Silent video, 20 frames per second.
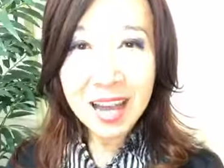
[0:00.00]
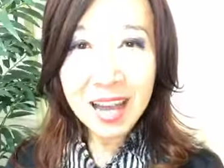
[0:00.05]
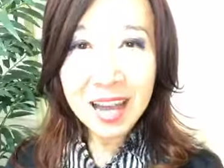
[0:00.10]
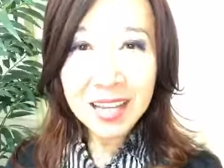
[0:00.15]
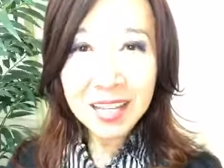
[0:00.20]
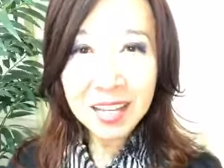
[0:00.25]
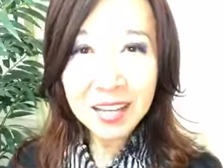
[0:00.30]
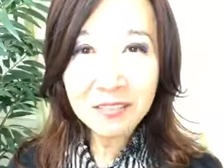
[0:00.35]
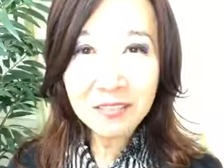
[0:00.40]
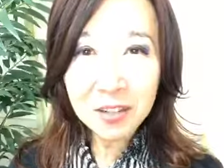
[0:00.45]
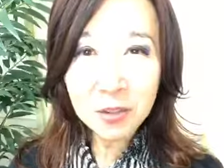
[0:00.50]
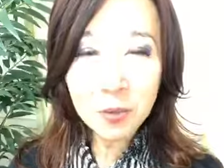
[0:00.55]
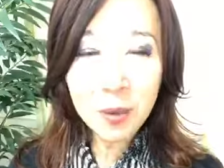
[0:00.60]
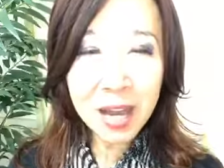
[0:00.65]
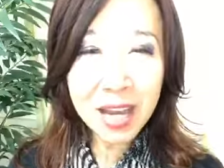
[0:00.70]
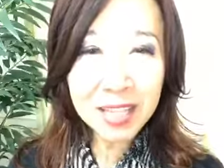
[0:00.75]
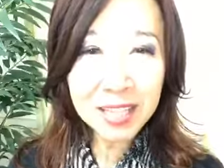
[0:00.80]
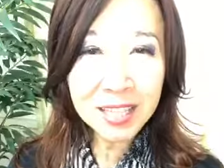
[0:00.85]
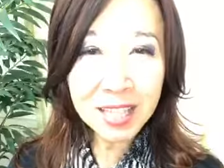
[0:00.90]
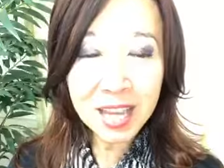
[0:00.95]
Hi
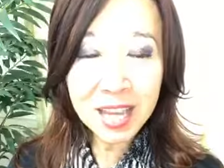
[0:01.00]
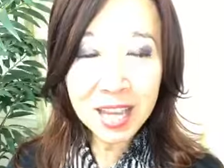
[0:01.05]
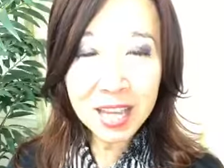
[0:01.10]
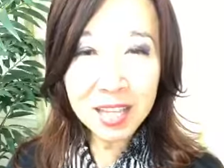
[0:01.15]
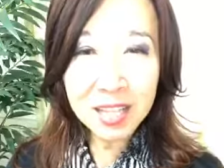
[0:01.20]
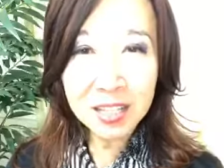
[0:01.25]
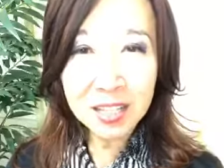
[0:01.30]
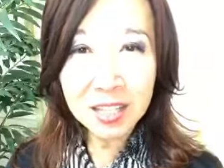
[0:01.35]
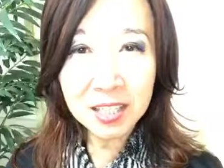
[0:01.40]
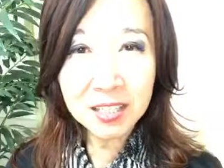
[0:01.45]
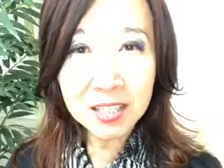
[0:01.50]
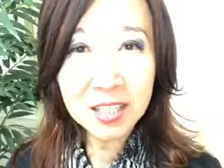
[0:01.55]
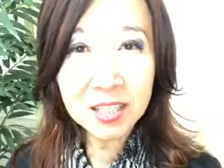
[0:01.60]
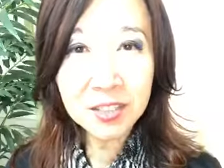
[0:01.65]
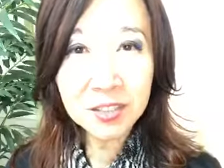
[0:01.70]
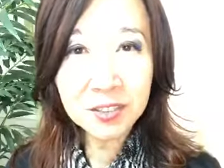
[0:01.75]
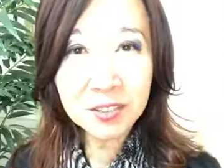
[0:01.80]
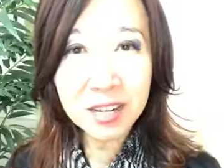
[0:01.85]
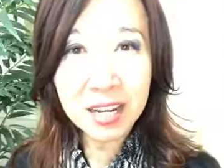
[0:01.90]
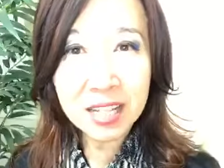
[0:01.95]
everyone, this
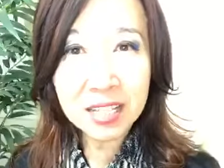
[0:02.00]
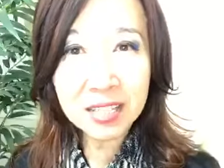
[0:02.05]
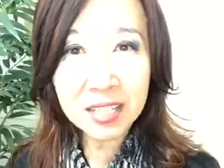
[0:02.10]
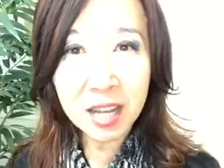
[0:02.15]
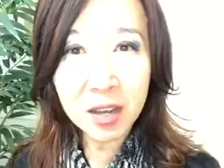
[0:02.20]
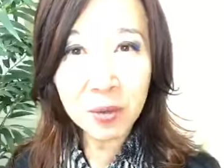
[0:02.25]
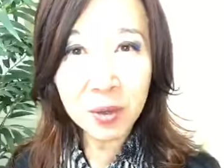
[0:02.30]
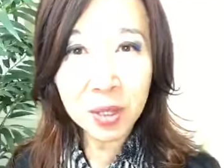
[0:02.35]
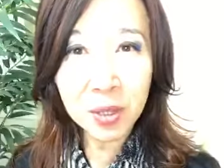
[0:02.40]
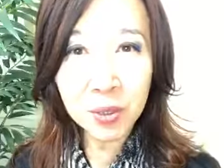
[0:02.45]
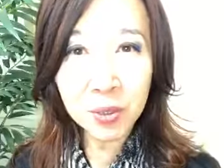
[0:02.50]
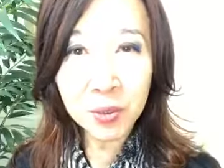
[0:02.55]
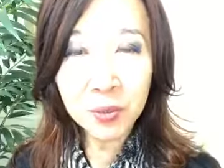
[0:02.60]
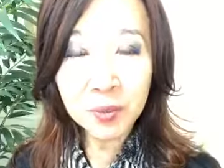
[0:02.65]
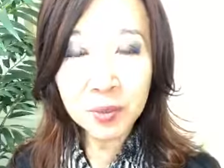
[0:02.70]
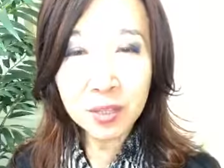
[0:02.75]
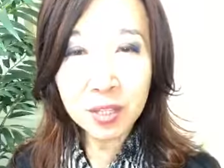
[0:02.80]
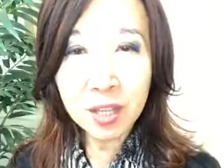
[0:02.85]
is Grace. How are you?